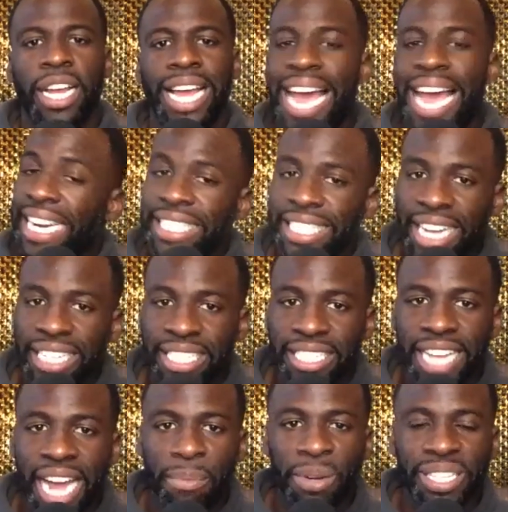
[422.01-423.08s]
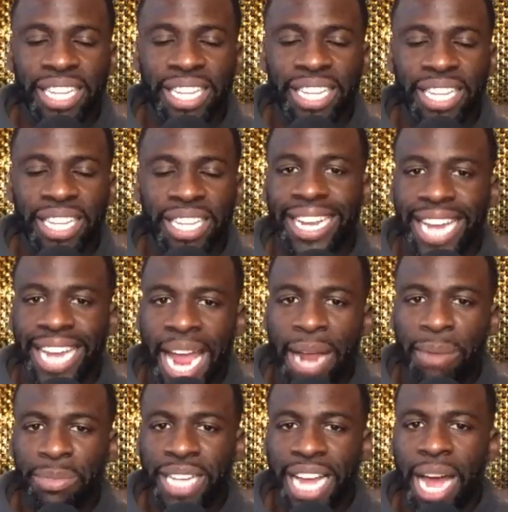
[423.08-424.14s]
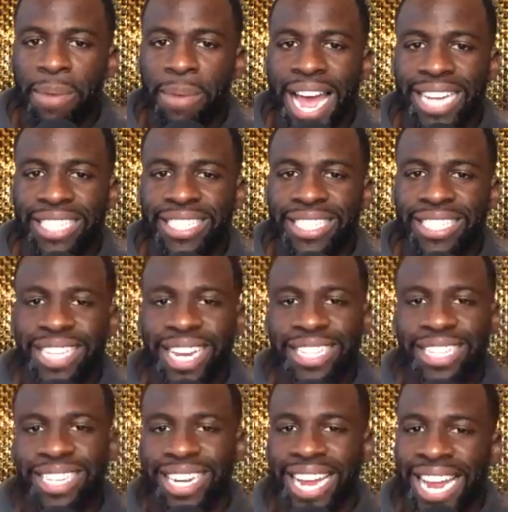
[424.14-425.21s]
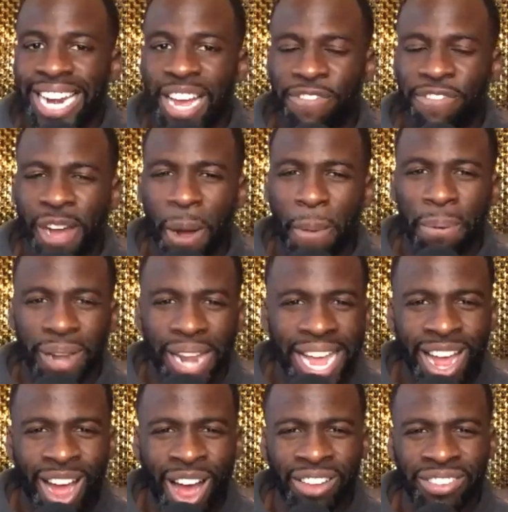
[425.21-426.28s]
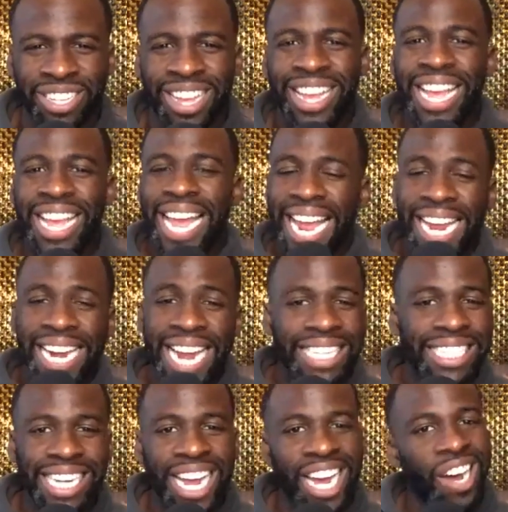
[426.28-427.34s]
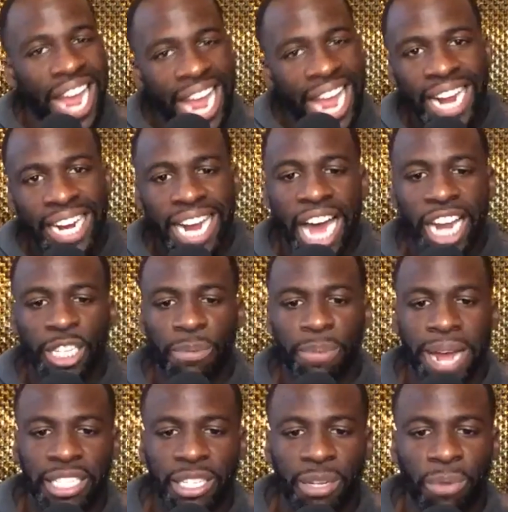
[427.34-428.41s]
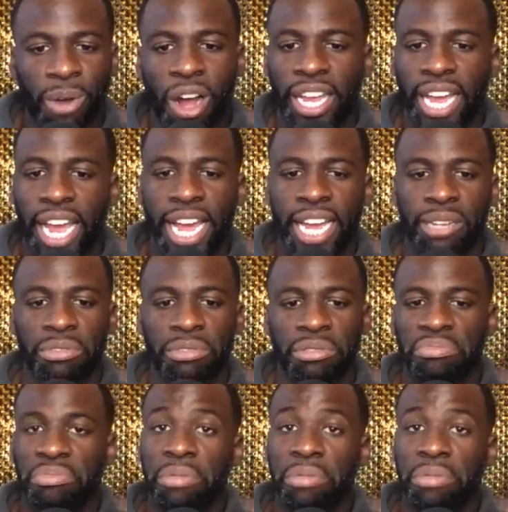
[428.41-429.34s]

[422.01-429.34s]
And it doesn't stop with the NBA. Game Time has tickets to the NFL playoffs, NHL, and college basketball games.